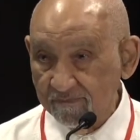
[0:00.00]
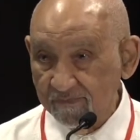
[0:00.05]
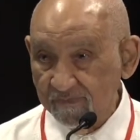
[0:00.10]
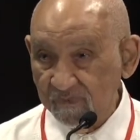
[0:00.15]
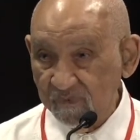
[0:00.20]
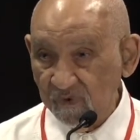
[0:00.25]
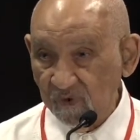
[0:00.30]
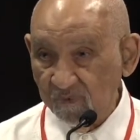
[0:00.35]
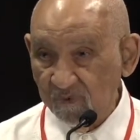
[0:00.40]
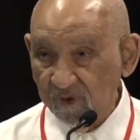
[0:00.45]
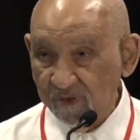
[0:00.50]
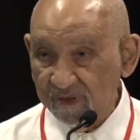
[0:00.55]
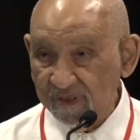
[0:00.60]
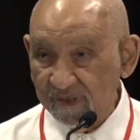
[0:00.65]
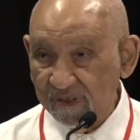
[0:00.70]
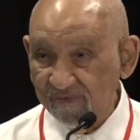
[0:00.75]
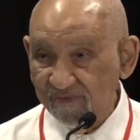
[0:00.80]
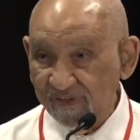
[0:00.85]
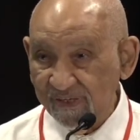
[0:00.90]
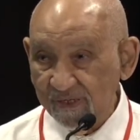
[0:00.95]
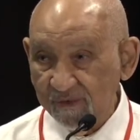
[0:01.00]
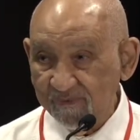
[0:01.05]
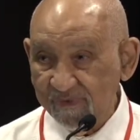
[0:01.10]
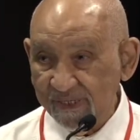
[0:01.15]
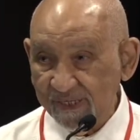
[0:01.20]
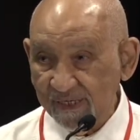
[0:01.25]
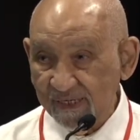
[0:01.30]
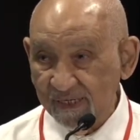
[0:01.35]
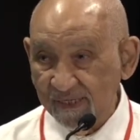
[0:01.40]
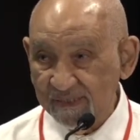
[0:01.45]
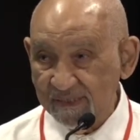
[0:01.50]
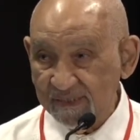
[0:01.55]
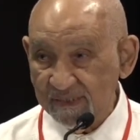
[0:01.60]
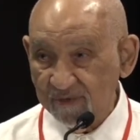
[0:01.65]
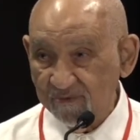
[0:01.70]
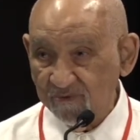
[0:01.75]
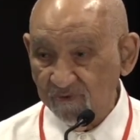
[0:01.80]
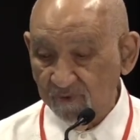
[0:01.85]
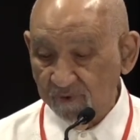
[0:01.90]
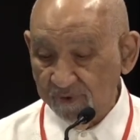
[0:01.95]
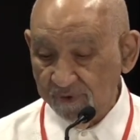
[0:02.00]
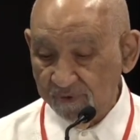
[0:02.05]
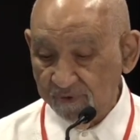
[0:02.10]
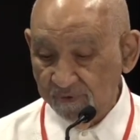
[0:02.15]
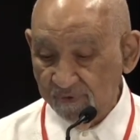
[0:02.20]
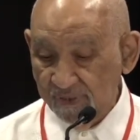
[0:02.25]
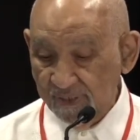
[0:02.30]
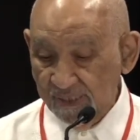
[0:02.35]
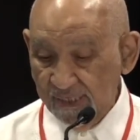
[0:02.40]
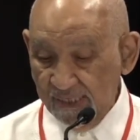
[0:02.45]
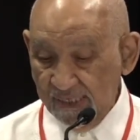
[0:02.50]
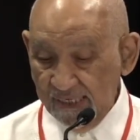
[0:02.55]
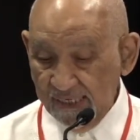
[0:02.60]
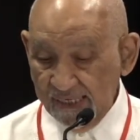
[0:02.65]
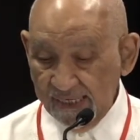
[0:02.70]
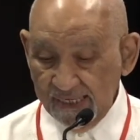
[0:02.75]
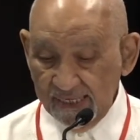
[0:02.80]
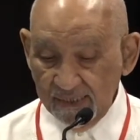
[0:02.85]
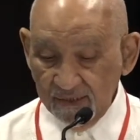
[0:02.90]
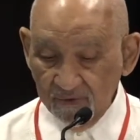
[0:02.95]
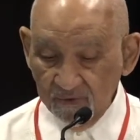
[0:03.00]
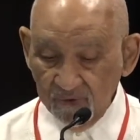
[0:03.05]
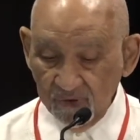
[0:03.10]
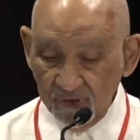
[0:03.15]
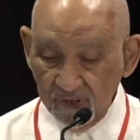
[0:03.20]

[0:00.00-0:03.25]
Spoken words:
So I'm going to develop that concept for you. And